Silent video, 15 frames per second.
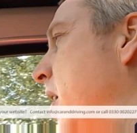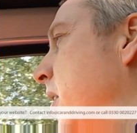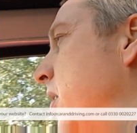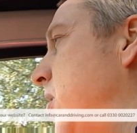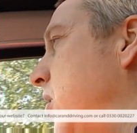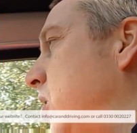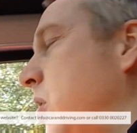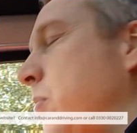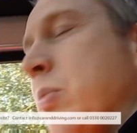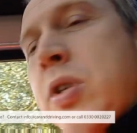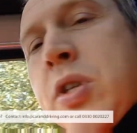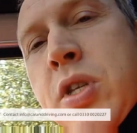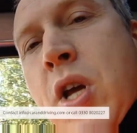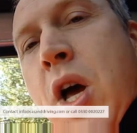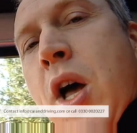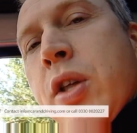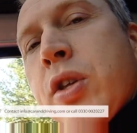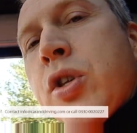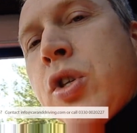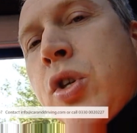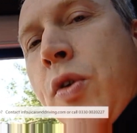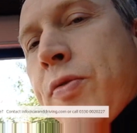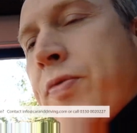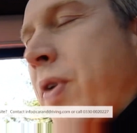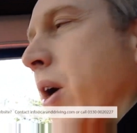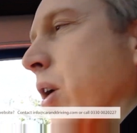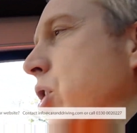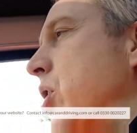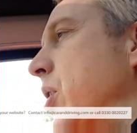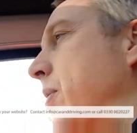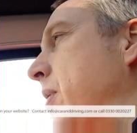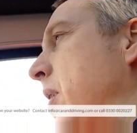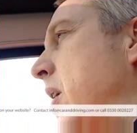The system's start-stop function